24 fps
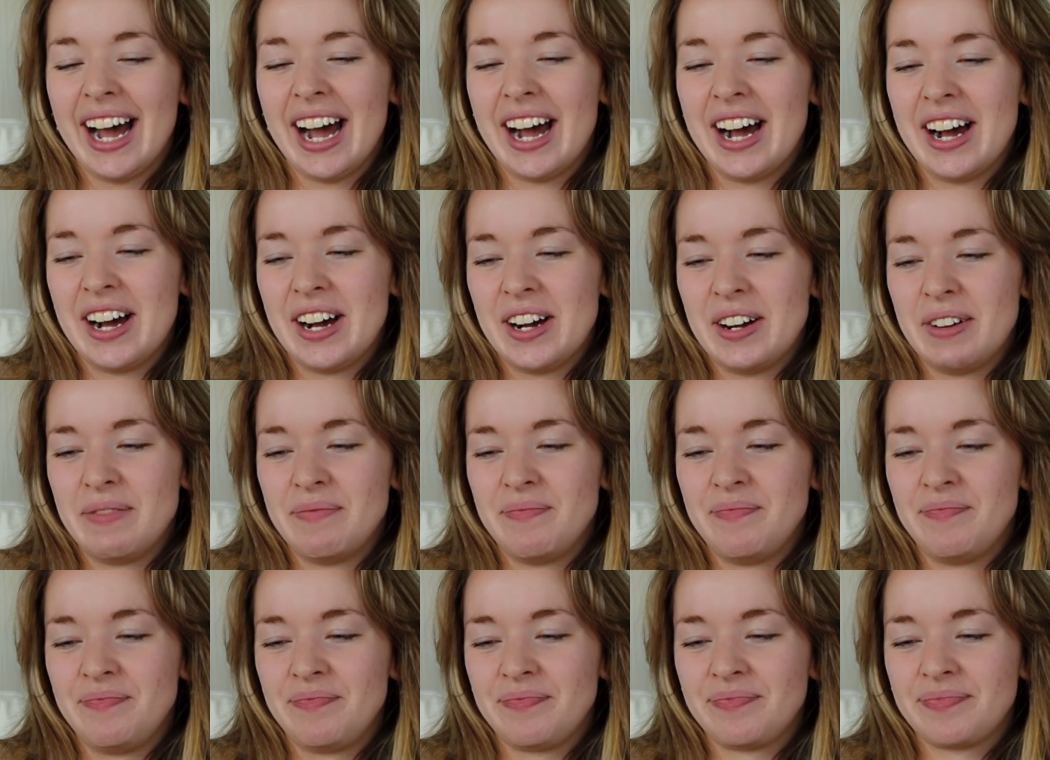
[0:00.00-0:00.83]

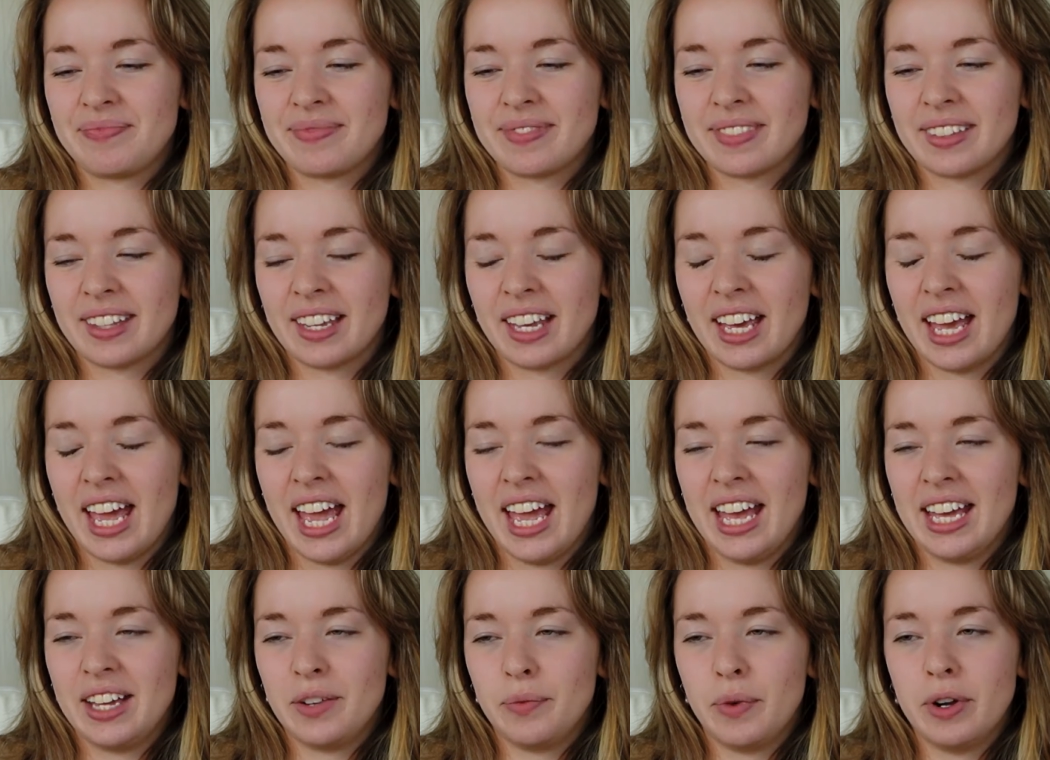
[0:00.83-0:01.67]
Um,
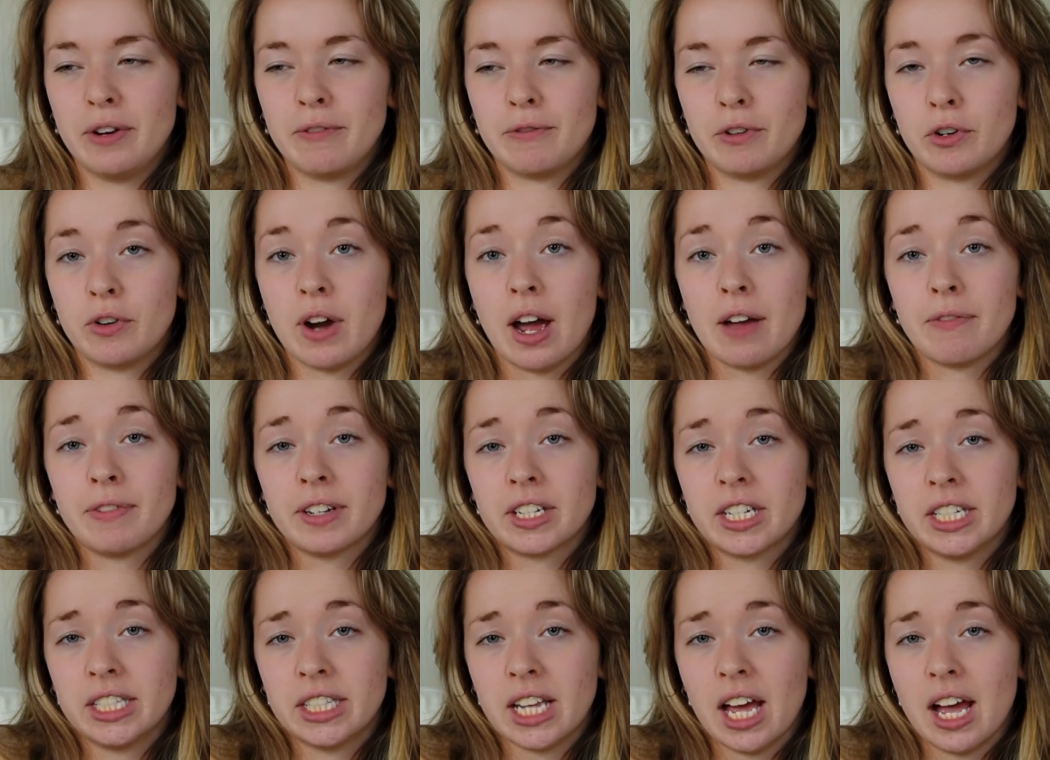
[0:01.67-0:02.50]
and went for
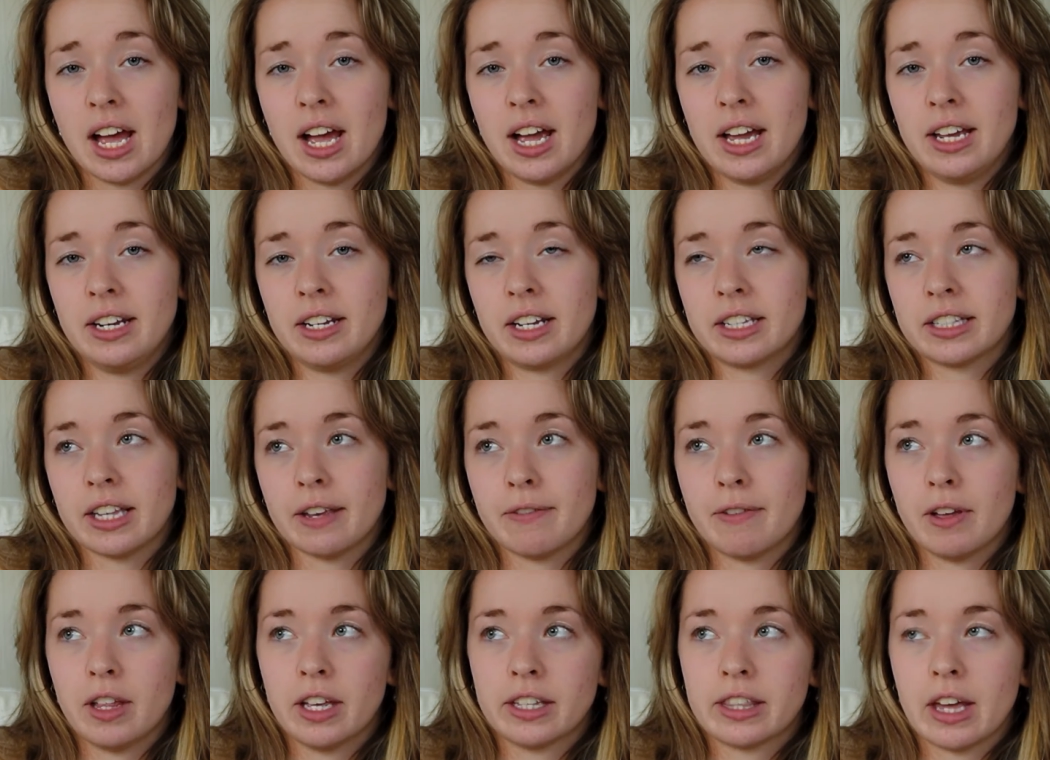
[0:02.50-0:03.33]
graphic design because
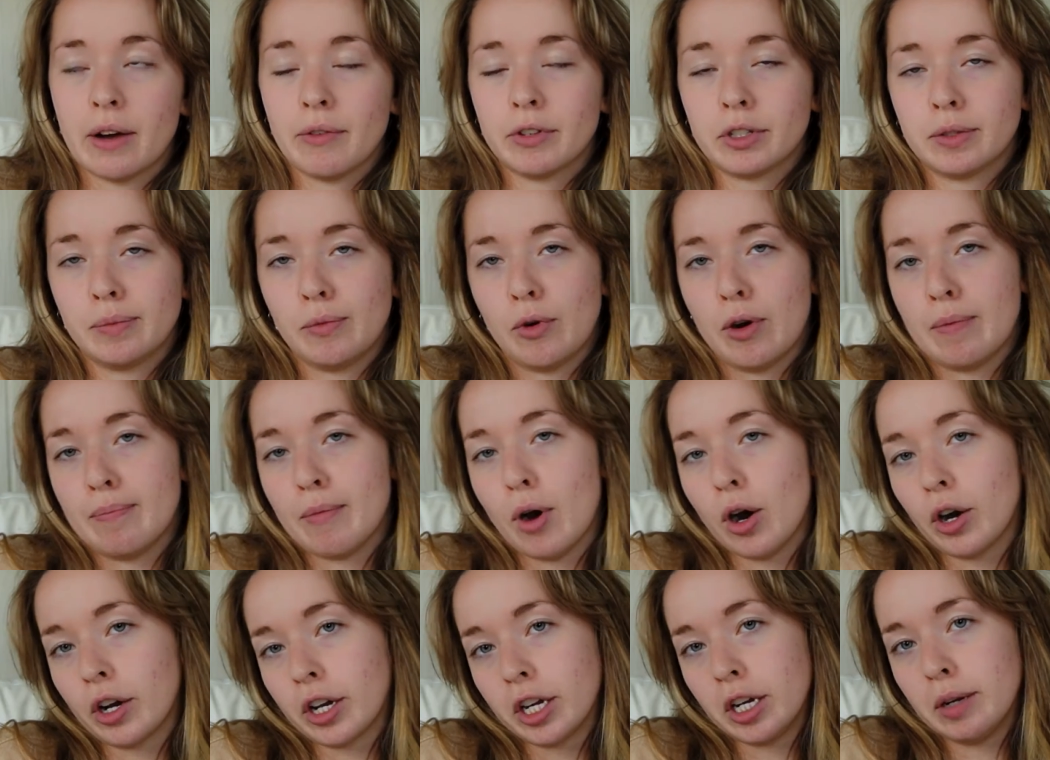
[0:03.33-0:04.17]
I felt like that was a more
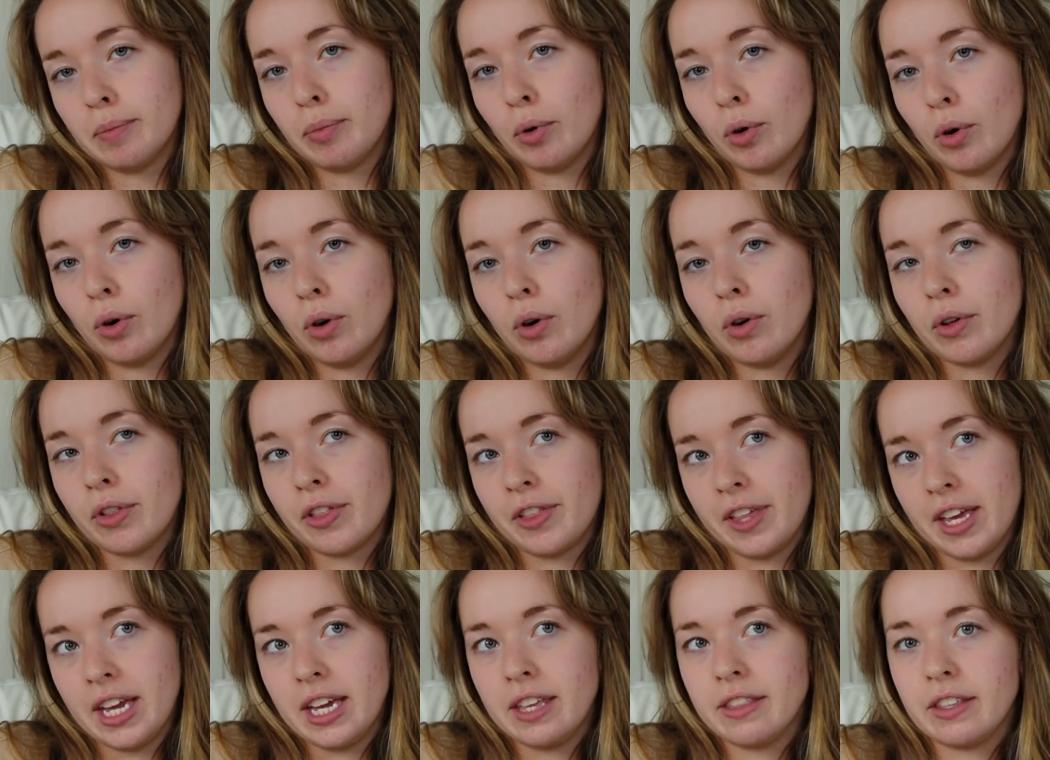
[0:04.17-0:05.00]
marketable
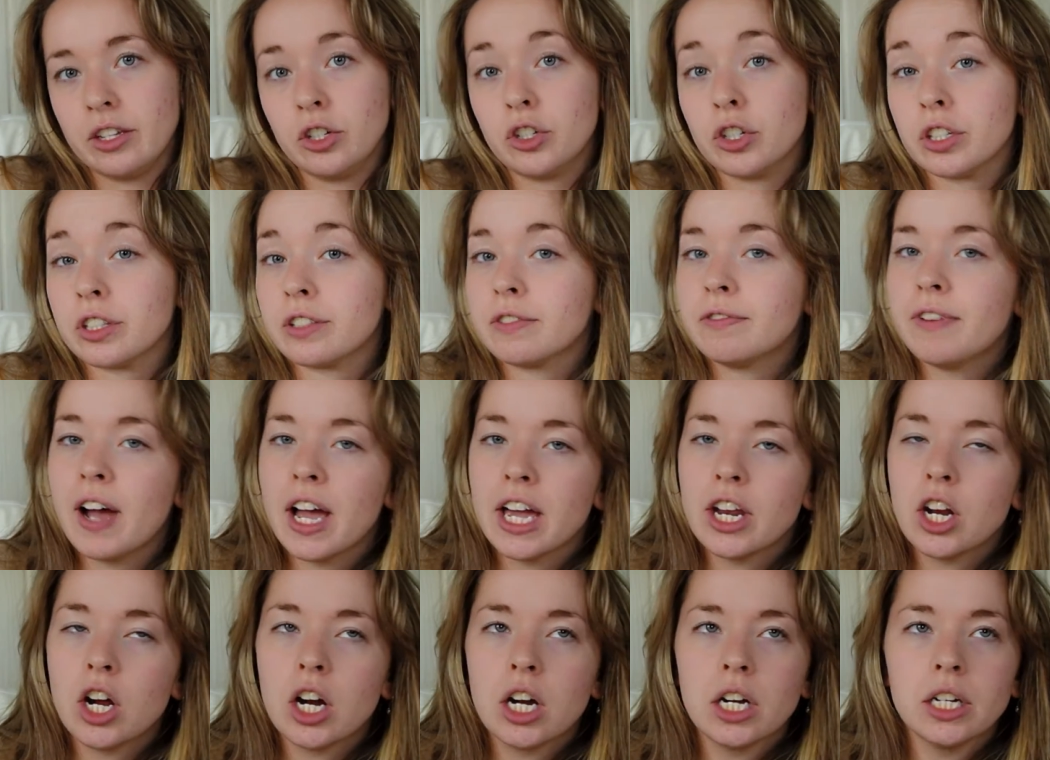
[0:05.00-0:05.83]
thing than just
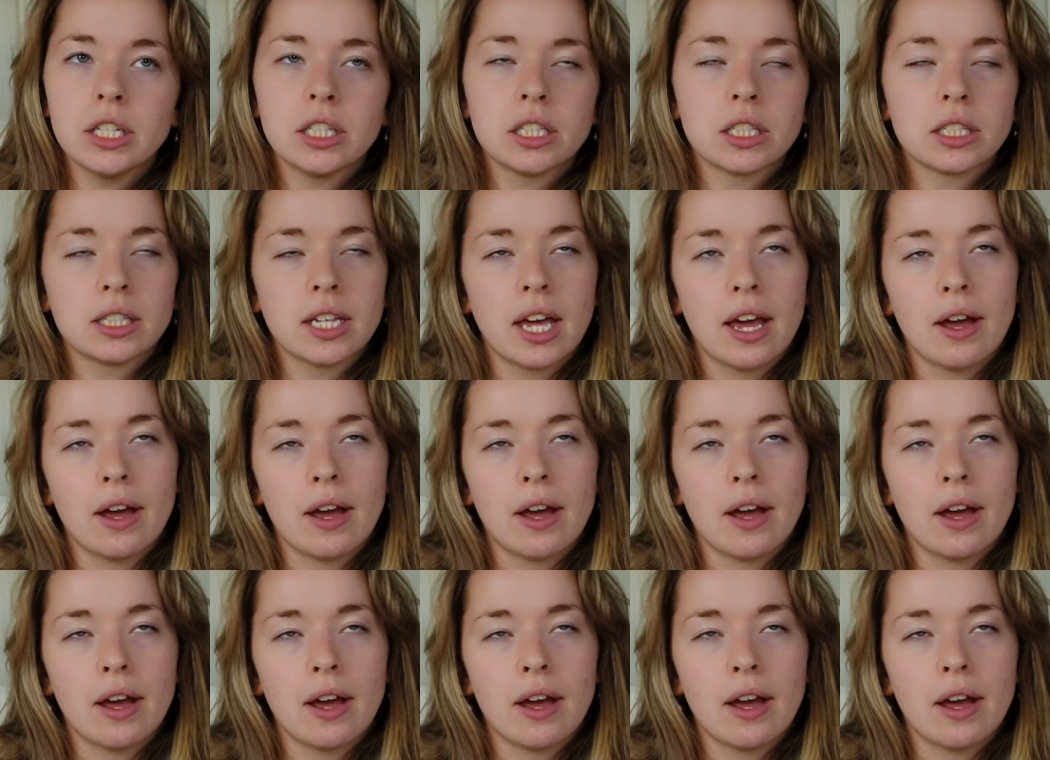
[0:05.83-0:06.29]
fine arts.